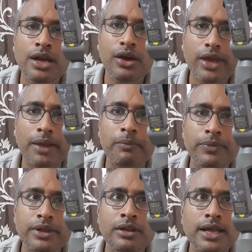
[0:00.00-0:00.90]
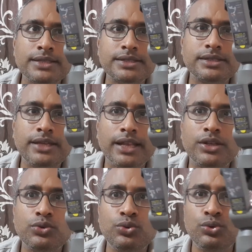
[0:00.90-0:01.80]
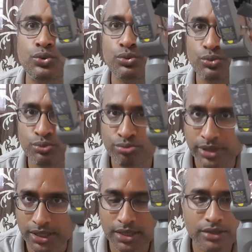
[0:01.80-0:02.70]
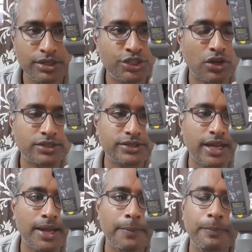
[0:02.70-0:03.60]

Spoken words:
Okay, let's get to the shots there.